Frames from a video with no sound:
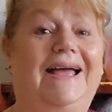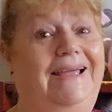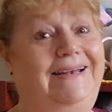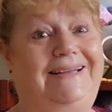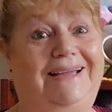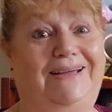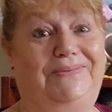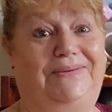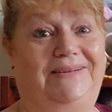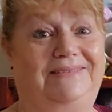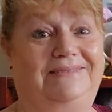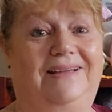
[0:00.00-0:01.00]
and he had
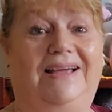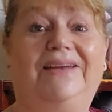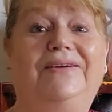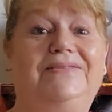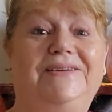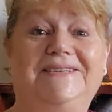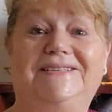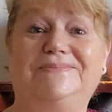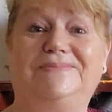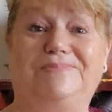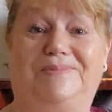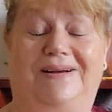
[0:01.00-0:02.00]
one at a
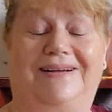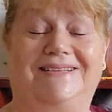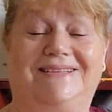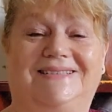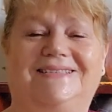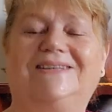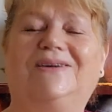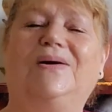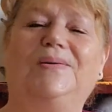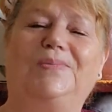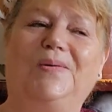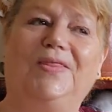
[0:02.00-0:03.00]
reasonable price. So
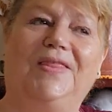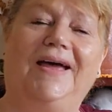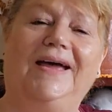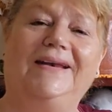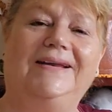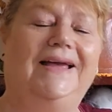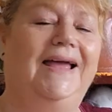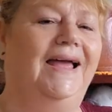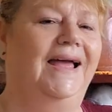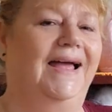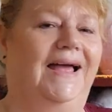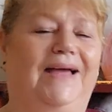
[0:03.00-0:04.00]
I bought that,
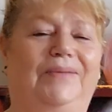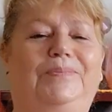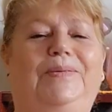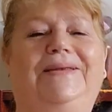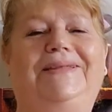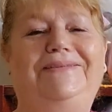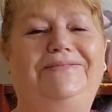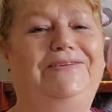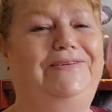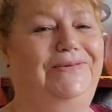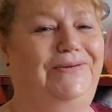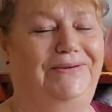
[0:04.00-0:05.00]
and believe it
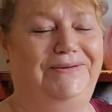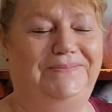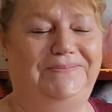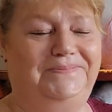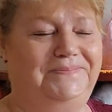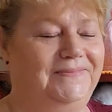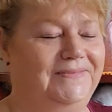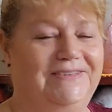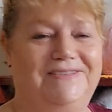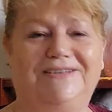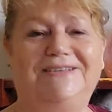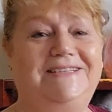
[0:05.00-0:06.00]
or not,
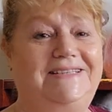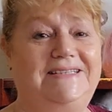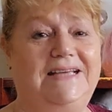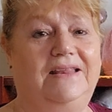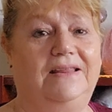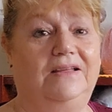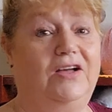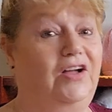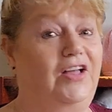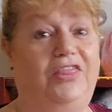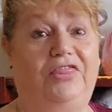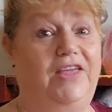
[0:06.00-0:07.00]
because I did say to the
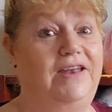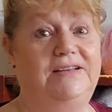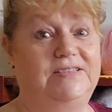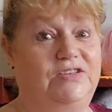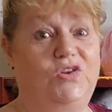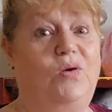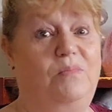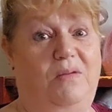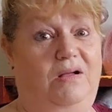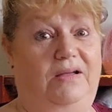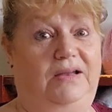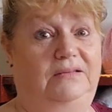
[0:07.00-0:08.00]
guy, that is not
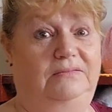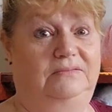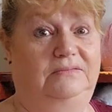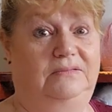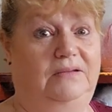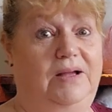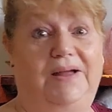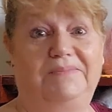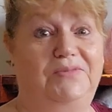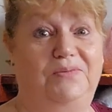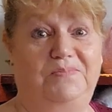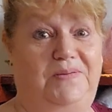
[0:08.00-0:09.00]
mine. I
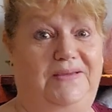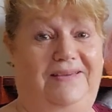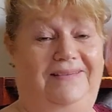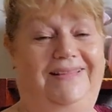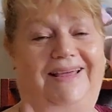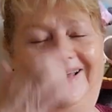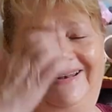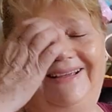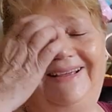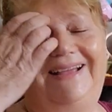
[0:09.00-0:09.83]
am not picking that.